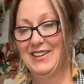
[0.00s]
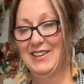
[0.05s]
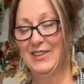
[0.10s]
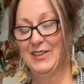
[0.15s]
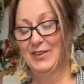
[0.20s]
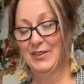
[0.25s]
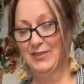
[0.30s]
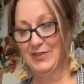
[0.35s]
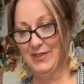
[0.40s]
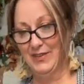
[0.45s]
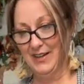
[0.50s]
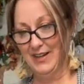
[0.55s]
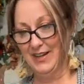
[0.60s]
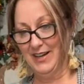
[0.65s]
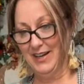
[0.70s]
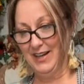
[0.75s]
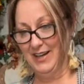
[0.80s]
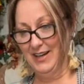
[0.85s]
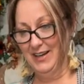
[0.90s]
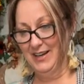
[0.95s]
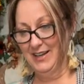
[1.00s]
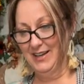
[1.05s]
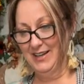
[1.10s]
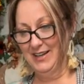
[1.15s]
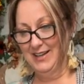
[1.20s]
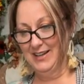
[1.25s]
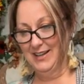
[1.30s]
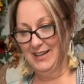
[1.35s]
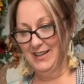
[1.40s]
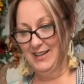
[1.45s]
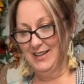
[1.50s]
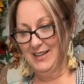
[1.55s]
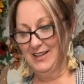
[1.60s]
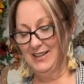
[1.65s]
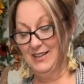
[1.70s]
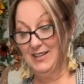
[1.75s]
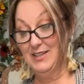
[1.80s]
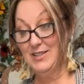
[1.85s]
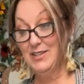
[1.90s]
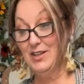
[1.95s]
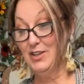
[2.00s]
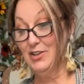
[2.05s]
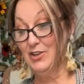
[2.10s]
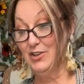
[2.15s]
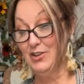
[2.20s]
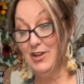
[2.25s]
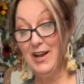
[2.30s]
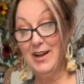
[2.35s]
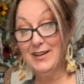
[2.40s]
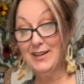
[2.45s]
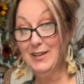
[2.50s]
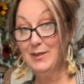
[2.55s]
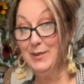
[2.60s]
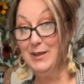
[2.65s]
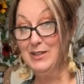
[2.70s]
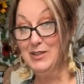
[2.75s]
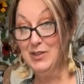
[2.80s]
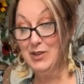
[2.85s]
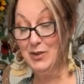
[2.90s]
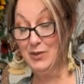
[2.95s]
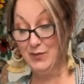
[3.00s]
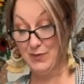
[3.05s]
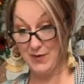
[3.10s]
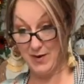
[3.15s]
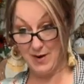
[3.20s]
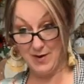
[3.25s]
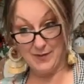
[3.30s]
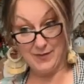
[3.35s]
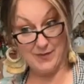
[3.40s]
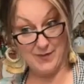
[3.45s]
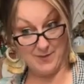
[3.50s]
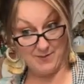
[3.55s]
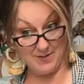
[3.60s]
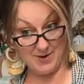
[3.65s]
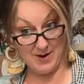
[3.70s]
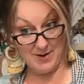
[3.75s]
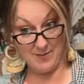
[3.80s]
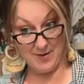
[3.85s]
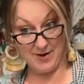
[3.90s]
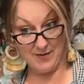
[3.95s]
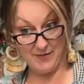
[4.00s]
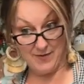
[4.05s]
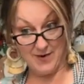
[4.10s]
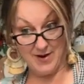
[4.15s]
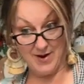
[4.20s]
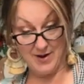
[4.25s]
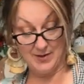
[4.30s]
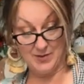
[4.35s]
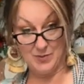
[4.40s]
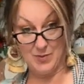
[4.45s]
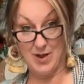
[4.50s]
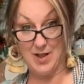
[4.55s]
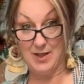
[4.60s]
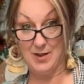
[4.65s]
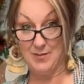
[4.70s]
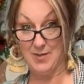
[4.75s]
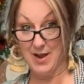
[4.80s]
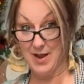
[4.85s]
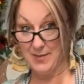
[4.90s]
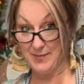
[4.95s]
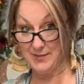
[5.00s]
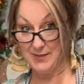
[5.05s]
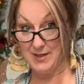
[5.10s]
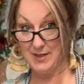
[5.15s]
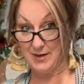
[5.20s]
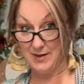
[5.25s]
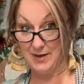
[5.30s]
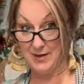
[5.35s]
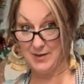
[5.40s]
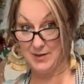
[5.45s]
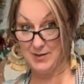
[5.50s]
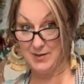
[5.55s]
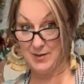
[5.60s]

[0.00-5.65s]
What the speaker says: You're funny. Listen, you're not going to be too far from me, my friend, while I'm up there.